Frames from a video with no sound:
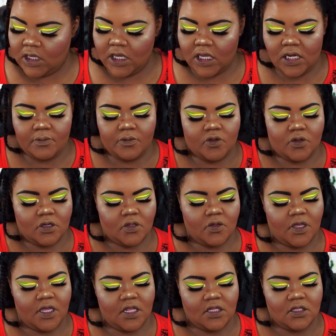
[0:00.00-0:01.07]
And I'm gonna go
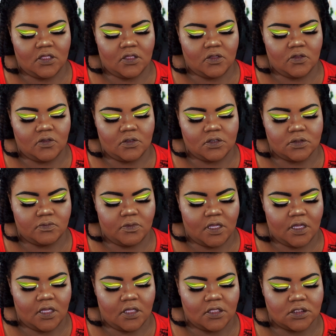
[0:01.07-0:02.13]
ahead and use
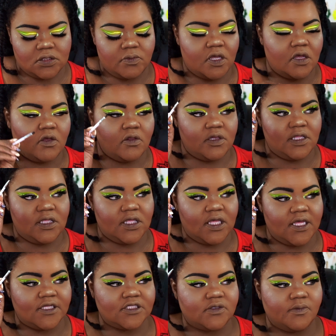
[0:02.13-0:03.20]
my small NYX
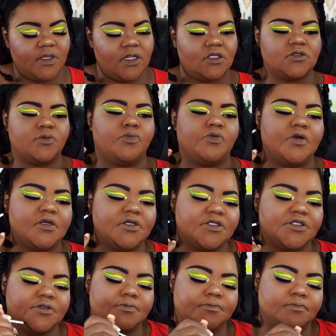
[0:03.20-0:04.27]
Cosmetics
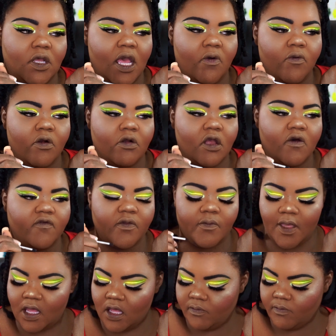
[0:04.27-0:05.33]
brush. I work off the
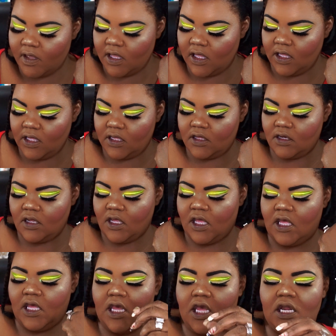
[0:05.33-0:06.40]
back of my hand.
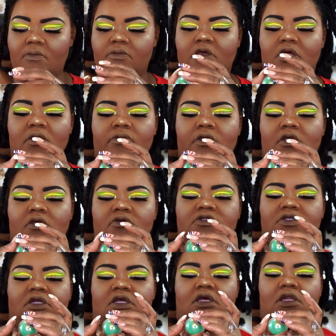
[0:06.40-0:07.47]
And I'm gonna be
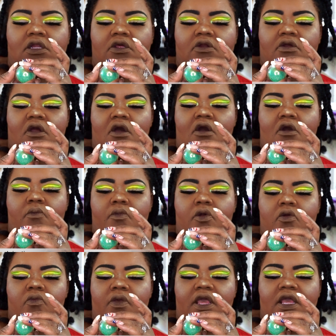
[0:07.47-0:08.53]
using a glitter called
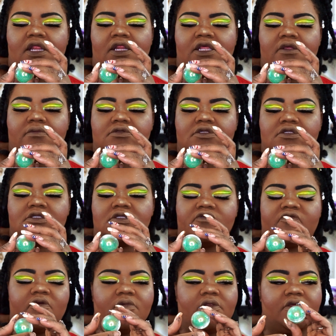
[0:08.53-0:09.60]
Mermaid Lips. This is
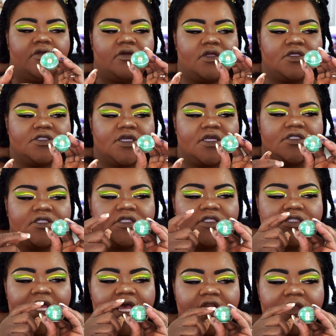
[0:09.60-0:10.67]
from Glitter
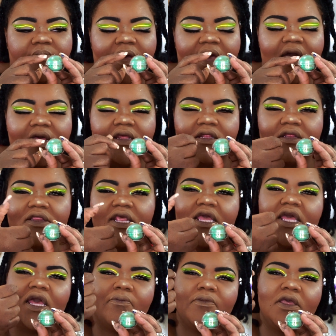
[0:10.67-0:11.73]
Injections. I depot it, they
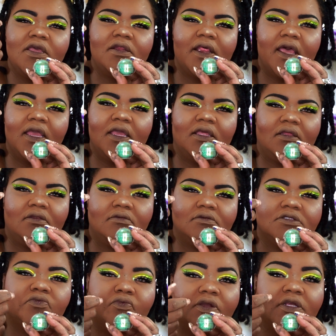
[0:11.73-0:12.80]
come in like
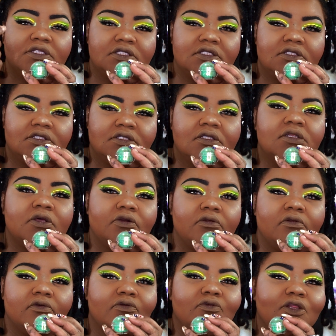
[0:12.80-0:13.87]
syringes,
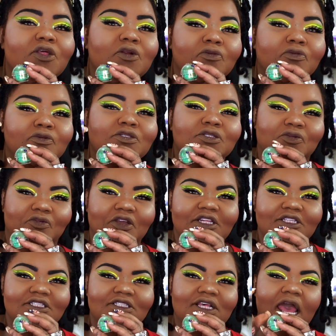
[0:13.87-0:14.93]
literal
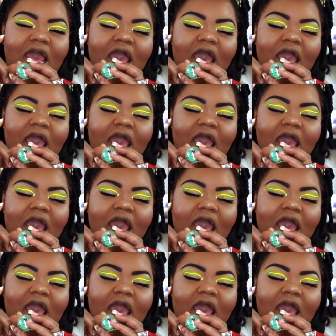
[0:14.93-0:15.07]
syringes.